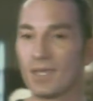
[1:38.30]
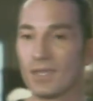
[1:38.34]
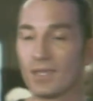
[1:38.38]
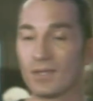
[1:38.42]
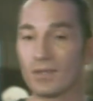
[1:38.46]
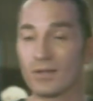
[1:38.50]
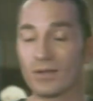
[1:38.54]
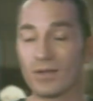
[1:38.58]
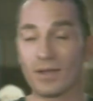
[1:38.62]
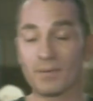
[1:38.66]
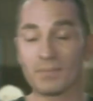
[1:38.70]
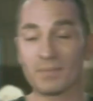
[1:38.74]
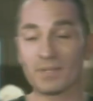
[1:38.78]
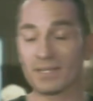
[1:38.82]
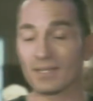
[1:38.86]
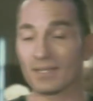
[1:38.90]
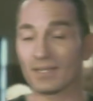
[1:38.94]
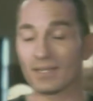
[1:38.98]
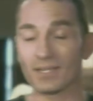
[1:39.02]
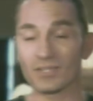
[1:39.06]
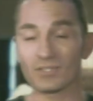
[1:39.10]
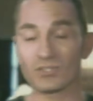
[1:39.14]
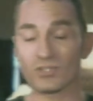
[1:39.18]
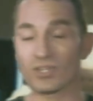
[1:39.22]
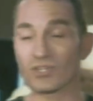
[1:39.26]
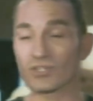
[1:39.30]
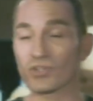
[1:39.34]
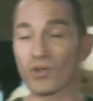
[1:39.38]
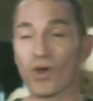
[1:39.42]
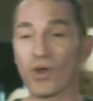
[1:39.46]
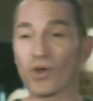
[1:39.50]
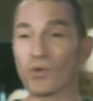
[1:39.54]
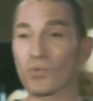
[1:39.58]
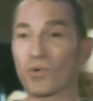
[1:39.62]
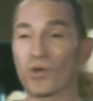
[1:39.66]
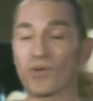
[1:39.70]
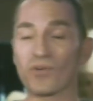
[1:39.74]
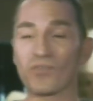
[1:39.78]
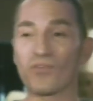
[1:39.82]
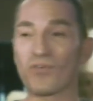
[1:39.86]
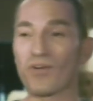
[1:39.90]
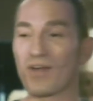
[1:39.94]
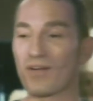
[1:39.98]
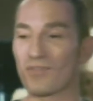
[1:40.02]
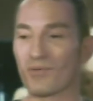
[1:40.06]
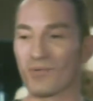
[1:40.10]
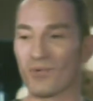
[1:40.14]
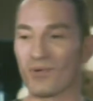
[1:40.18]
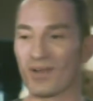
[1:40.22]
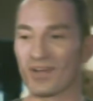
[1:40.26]
You know, I mean, it's hard work for
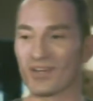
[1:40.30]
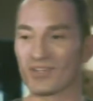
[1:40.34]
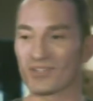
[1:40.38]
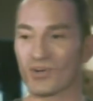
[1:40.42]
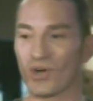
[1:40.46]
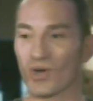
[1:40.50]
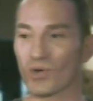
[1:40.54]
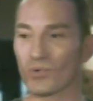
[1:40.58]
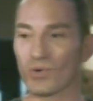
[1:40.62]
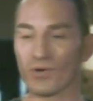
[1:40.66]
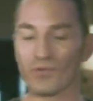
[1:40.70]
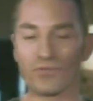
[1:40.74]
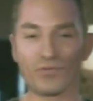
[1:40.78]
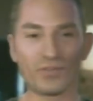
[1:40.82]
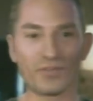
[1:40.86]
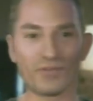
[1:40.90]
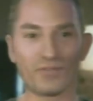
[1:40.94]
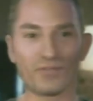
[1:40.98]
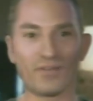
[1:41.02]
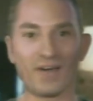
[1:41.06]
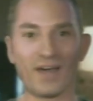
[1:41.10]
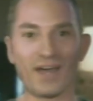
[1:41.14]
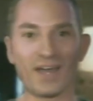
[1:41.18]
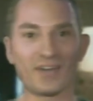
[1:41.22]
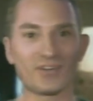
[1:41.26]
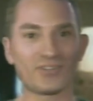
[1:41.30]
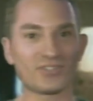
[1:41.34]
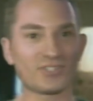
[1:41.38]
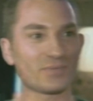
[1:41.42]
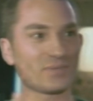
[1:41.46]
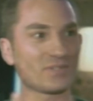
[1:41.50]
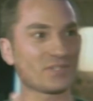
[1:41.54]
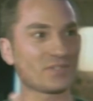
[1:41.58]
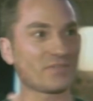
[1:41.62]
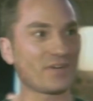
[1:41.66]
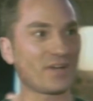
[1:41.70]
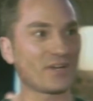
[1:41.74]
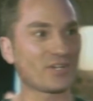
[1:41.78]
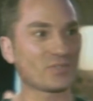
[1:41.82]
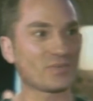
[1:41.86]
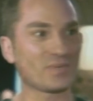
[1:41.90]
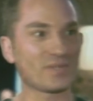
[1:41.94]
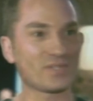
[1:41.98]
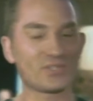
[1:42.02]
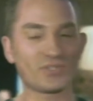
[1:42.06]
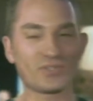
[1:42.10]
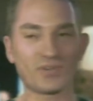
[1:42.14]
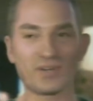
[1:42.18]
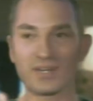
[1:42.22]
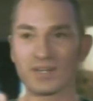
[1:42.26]
everyone. It's hard work for the fighters. Some of these fighters have
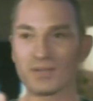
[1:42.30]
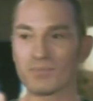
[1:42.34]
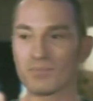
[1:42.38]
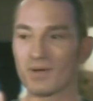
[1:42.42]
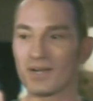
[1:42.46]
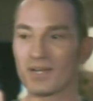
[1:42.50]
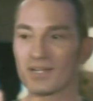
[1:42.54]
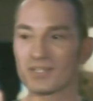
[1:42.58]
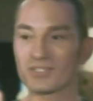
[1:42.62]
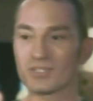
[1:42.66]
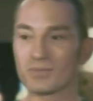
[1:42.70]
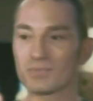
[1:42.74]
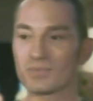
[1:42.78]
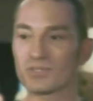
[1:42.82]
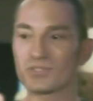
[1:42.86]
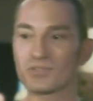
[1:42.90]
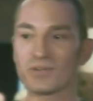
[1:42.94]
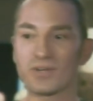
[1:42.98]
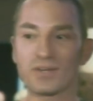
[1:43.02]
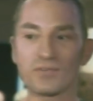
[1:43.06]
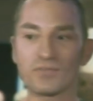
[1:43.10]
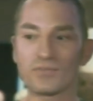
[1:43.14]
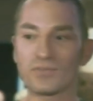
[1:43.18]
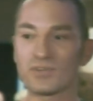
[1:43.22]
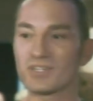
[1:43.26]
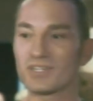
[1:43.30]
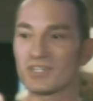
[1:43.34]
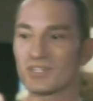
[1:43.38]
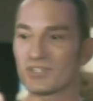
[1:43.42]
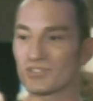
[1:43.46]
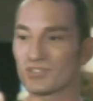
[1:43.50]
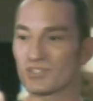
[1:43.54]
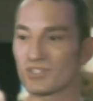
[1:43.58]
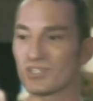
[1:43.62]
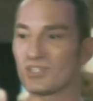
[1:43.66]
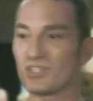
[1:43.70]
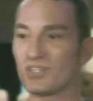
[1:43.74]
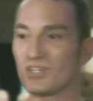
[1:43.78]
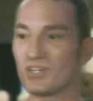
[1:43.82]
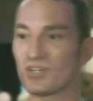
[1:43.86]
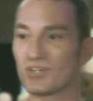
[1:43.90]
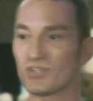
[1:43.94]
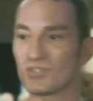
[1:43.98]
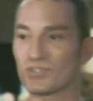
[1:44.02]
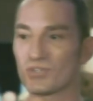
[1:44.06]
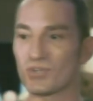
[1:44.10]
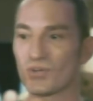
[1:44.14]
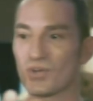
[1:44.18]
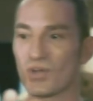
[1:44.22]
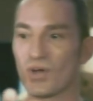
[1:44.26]
been training months. Some have been training for years and
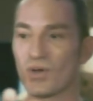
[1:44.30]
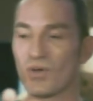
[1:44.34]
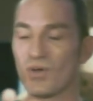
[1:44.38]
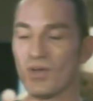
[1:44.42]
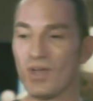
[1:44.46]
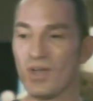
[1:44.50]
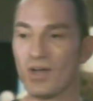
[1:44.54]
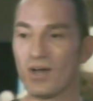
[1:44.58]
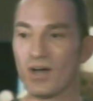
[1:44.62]
years, you know.